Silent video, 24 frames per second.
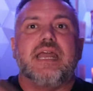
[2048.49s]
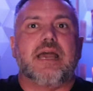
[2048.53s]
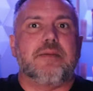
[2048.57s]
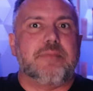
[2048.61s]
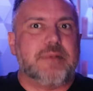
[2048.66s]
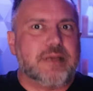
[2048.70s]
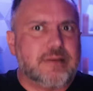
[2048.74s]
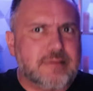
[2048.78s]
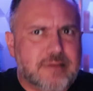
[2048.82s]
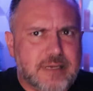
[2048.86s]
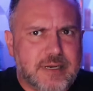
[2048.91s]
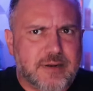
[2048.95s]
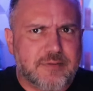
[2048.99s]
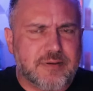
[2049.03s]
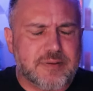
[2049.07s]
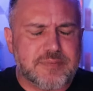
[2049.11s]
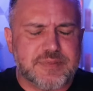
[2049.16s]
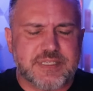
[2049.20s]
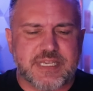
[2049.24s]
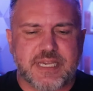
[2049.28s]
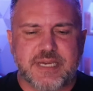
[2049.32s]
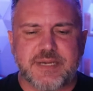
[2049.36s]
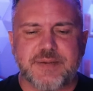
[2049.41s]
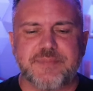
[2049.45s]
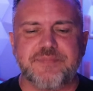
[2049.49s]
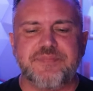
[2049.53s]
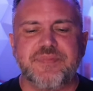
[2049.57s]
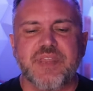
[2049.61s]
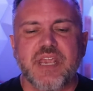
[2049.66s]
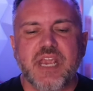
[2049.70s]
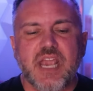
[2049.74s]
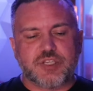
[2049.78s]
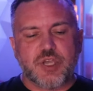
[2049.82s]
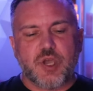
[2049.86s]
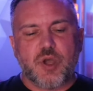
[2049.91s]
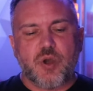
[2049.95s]
I mean, you know, know what I'm
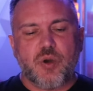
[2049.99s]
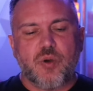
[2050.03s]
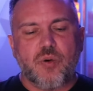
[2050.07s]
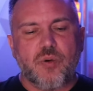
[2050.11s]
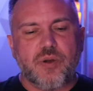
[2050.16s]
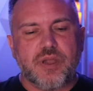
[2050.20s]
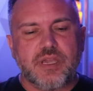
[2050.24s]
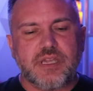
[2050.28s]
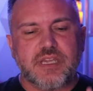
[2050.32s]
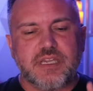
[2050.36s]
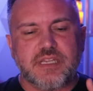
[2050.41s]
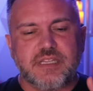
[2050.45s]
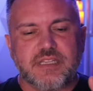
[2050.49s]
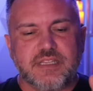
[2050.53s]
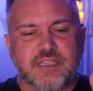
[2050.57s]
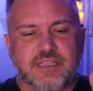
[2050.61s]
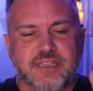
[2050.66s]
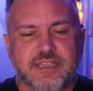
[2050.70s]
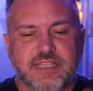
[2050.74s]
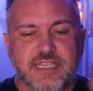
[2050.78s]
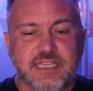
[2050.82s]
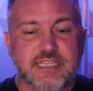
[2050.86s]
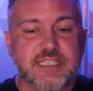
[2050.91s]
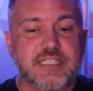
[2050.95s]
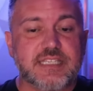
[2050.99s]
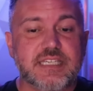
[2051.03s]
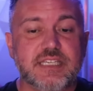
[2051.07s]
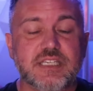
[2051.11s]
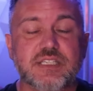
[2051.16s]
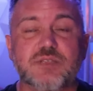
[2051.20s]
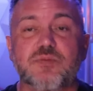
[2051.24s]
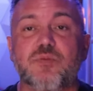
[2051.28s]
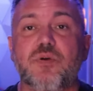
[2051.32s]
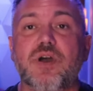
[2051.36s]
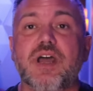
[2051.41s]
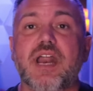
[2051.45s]
saying? So this
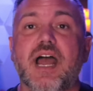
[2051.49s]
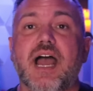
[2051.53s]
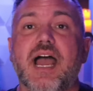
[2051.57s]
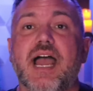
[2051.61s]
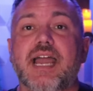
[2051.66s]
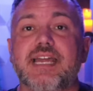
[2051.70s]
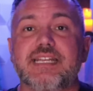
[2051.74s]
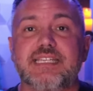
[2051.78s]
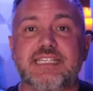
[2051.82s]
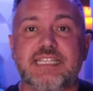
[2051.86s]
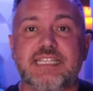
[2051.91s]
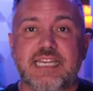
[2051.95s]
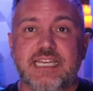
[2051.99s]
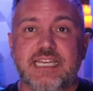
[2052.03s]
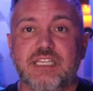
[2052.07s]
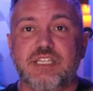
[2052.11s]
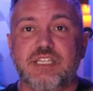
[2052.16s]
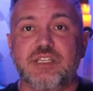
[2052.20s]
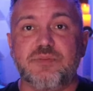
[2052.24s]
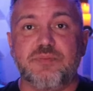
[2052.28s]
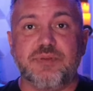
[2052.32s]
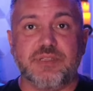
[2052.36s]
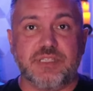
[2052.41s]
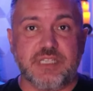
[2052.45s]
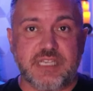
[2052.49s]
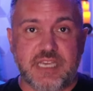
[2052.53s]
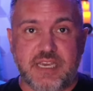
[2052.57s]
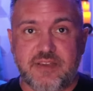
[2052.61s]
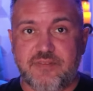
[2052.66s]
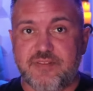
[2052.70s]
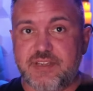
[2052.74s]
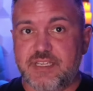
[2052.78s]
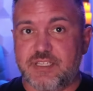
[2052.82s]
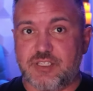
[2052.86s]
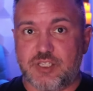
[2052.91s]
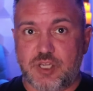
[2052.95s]
is what I tend to
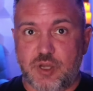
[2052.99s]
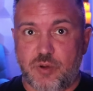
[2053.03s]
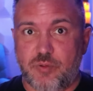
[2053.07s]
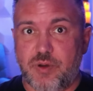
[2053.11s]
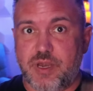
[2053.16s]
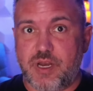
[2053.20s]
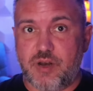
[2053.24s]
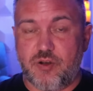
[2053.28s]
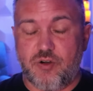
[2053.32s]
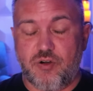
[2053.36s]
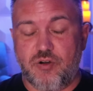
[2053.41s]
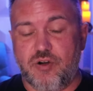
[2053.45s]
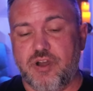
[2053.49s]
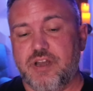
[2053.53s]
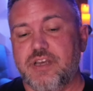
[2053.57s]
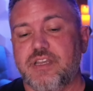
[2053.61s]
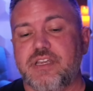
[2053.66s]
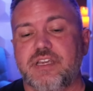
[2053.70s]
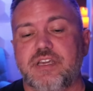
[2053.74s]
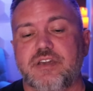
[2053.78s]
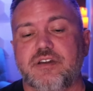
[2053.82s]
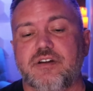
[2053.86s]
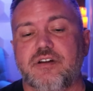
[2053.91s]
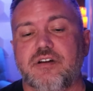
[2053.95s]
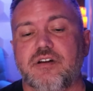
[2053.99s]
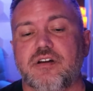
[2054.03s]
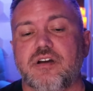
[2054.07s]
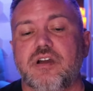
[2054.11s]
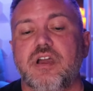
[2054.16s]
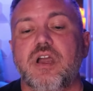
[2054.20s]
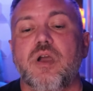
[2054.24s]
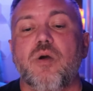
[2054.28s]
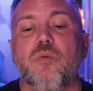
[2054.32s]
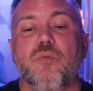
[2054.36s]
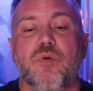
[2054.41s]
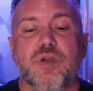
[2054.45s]
believe is going on here